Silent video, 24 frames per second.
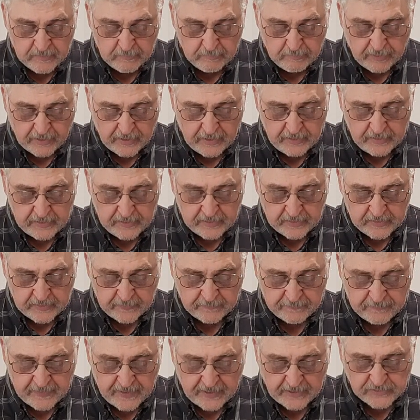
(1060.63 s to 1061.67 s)
But, and
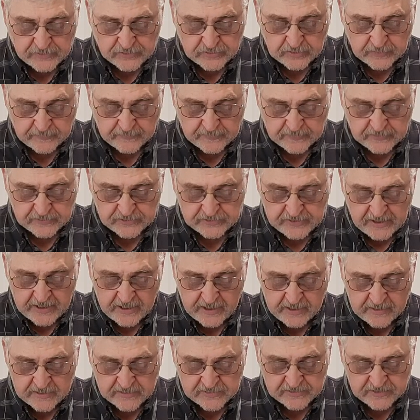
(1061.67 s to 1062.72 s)
if that servant say
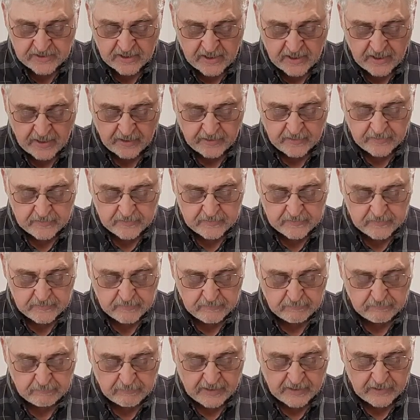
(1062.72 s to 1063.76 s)
in his heart,
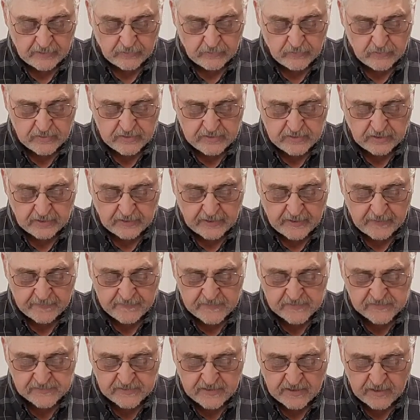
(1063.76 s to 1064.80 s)
my Lord delayeth
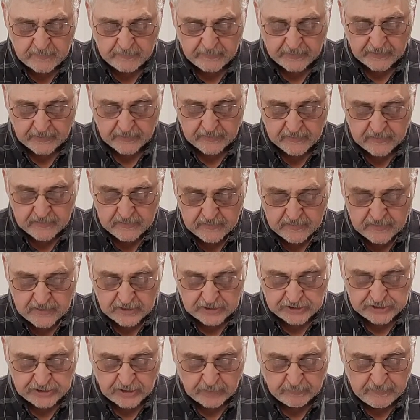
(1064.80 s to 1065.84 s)
his coming,
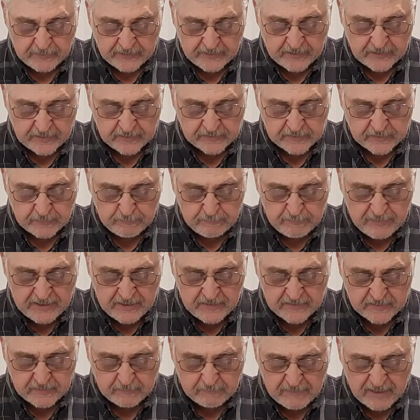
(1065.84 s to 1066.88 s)
and shall begin to
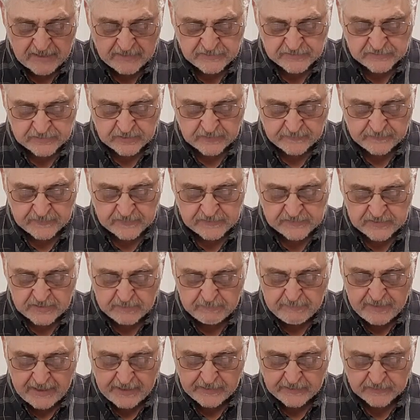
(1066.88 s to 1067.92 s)
beat the men servants
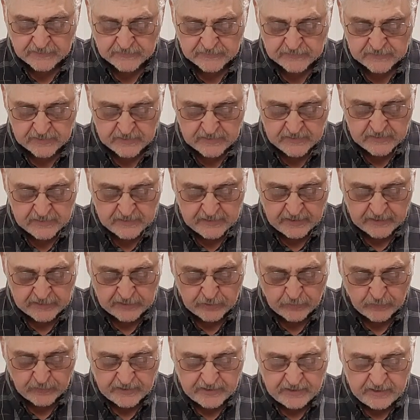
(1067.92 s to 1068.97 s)
and maidens, and
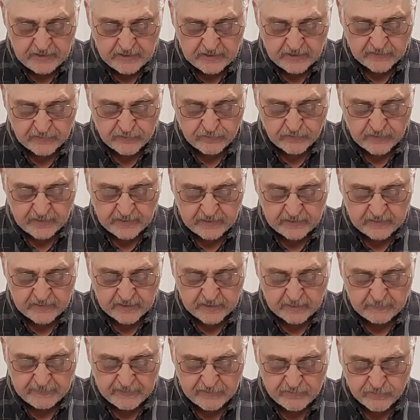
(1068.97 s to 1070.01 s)
to eat and drink, and
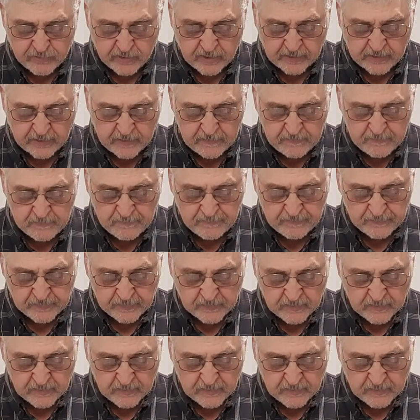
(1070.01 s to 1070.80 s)
to be drunken.